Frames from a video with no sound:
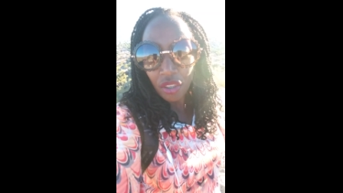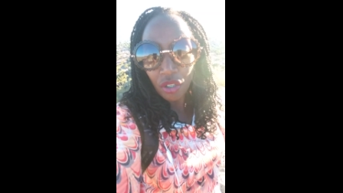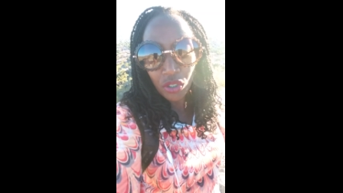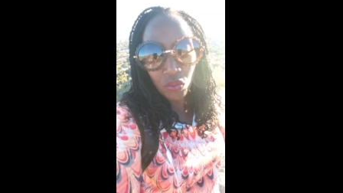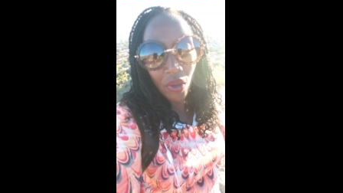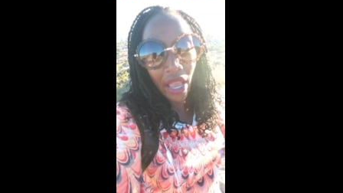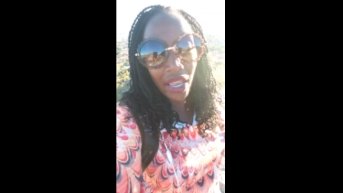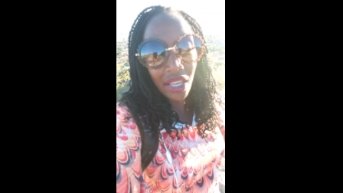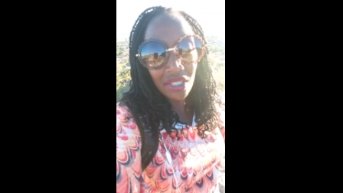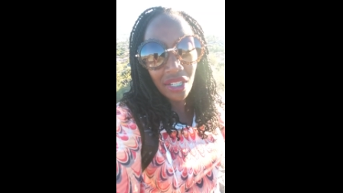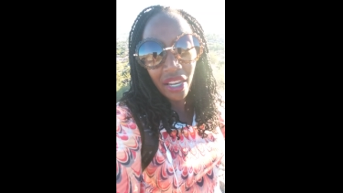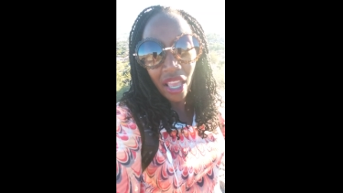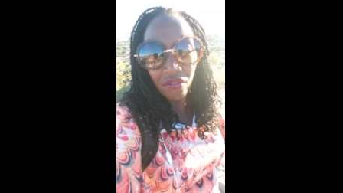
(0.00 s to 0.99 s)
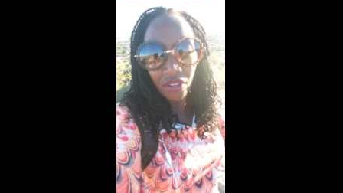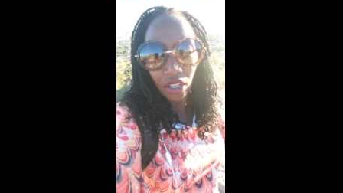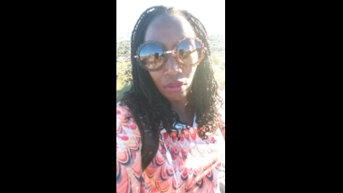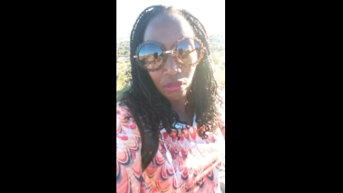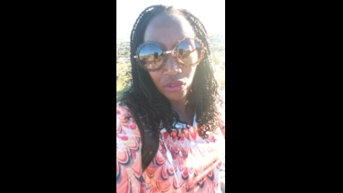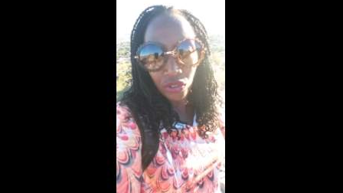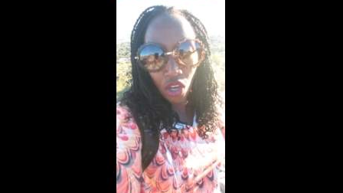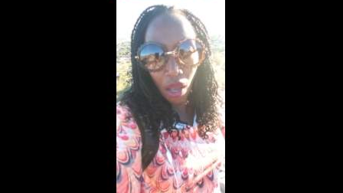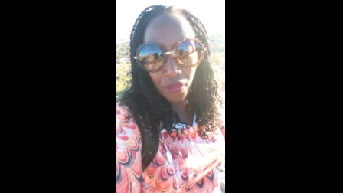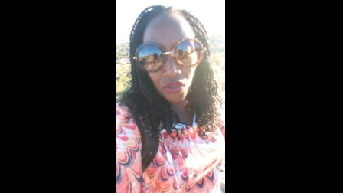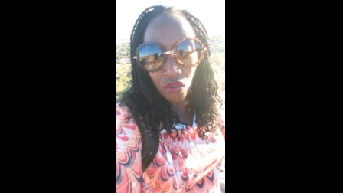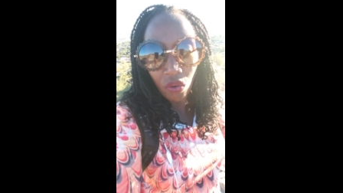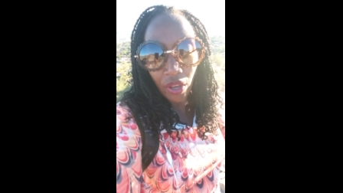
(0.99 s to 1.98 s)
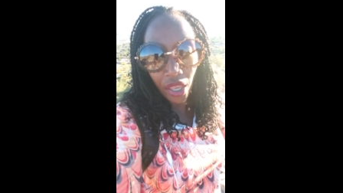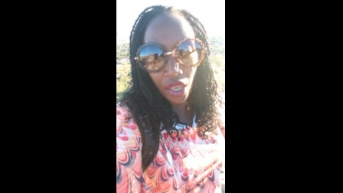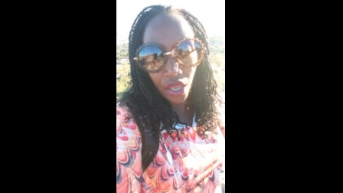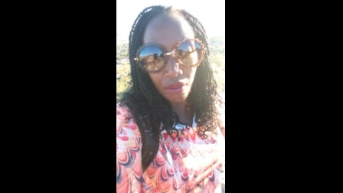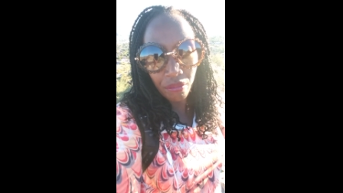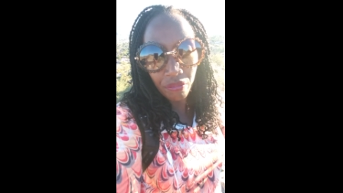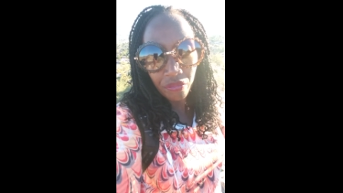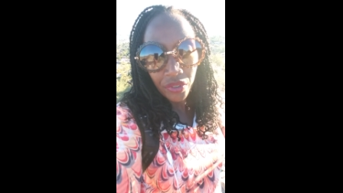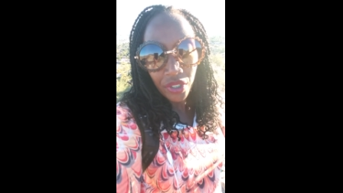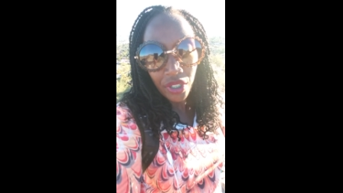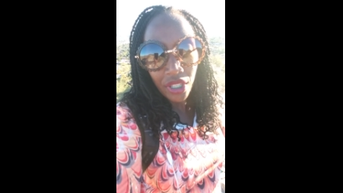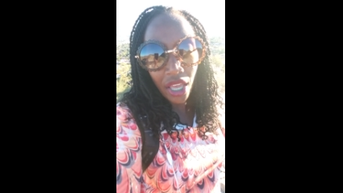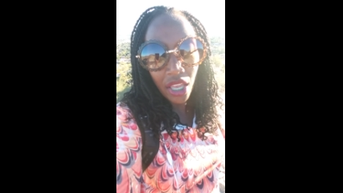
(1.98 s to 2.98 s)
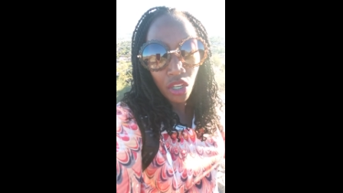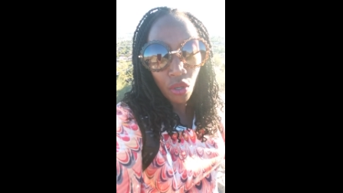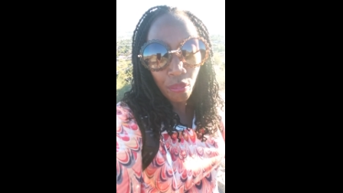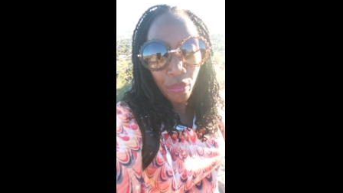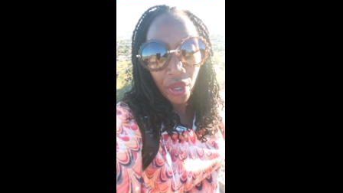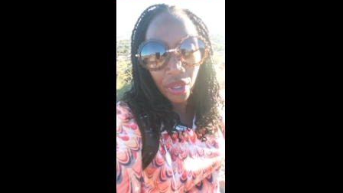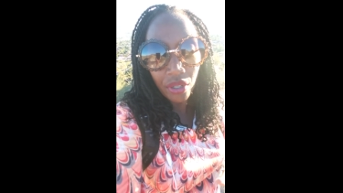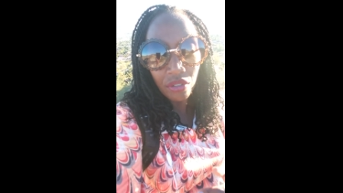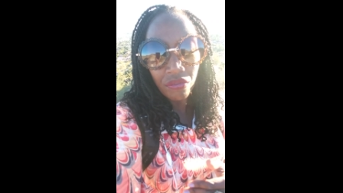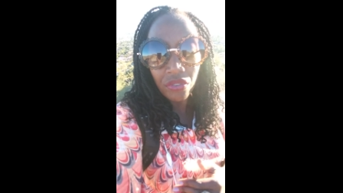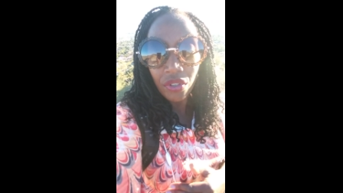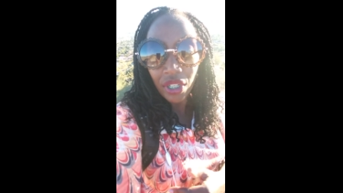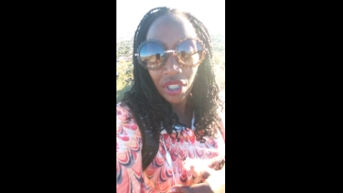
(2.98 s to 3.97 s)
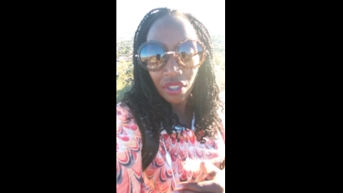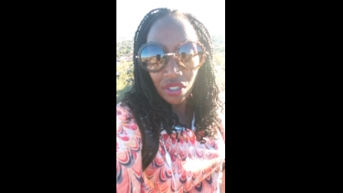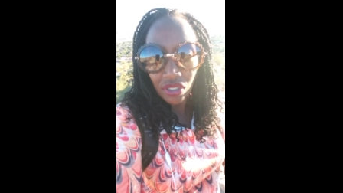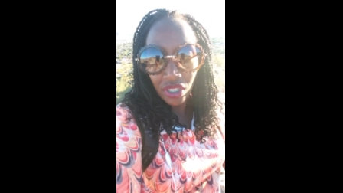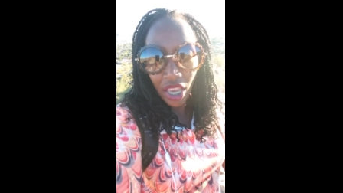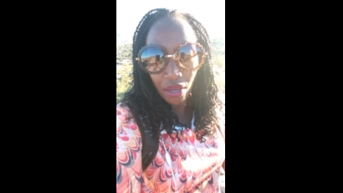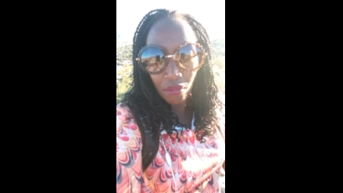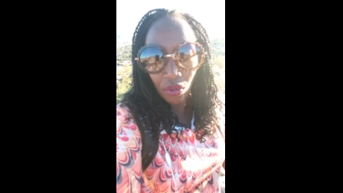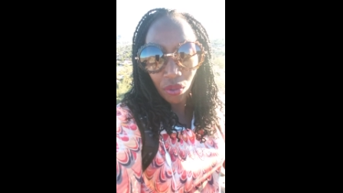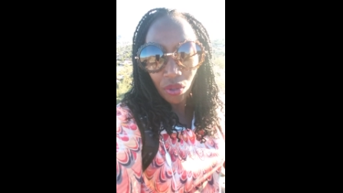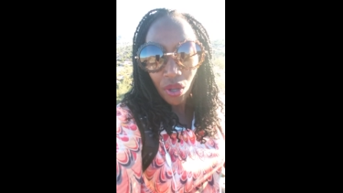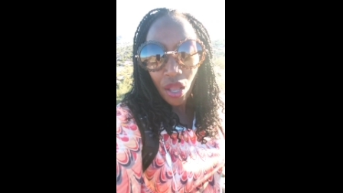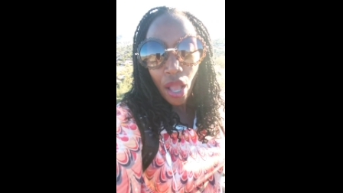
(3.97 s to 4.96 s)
Those were easily available jobs for him that he could put food in his table.